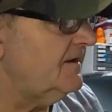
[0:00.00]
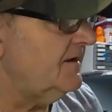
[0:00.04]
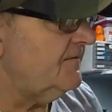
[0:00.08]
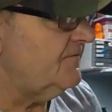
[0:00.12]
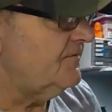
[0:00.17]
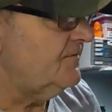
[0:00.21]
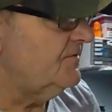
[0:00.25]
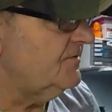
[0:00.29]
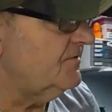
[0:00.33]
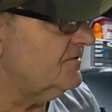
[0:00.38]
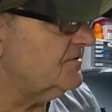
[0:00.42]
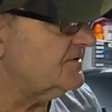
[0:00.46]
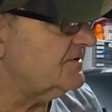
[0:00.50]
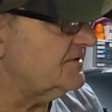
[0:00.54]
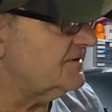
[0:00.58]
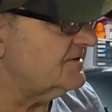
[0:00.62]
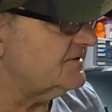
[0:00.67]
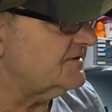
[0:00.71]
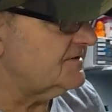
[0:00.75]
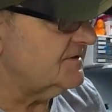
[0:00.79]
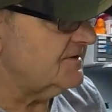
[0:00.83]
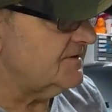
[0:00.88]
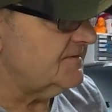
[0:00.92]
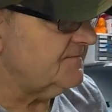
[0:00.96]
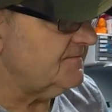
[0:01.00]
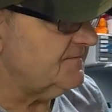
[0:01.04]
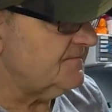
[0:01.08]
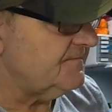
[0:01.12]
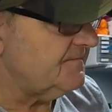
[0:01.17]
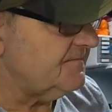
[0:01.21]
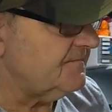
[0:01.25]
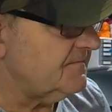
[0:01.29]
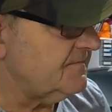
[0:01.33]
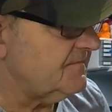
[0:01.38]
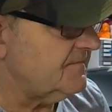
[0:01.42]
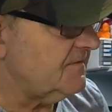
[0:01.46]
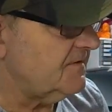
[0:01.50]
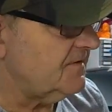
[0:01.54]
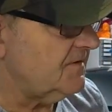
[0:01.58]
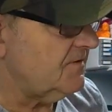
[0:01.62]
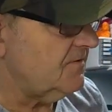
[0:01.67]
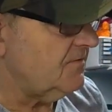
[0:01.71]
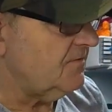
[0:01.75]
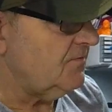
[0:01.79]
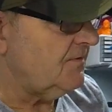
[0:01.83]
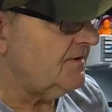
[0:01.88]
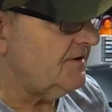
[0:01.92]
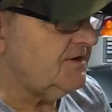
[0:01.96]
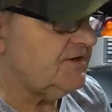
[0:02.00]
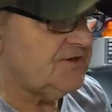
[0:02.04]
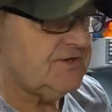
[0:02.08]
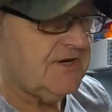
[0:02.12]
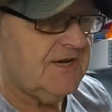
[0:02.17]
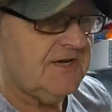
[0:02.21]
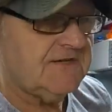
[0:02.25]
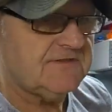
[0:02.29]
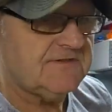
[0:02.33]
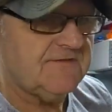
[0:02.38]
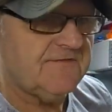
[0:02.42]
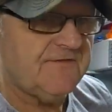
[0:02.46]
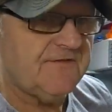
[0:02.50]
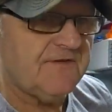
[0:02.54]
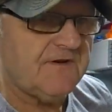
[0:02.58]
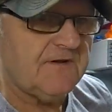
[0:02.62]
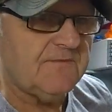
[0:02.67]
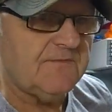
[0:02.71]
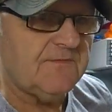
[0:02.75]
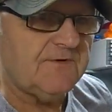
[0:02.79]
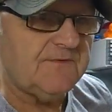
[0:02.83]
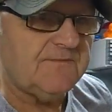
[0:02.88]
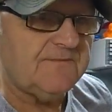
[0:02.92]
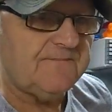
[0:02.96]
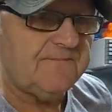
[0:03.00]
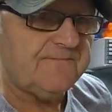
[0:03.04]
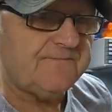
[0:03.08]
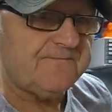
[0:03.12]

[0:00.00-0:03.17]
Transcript: I've noticed that when you change the filament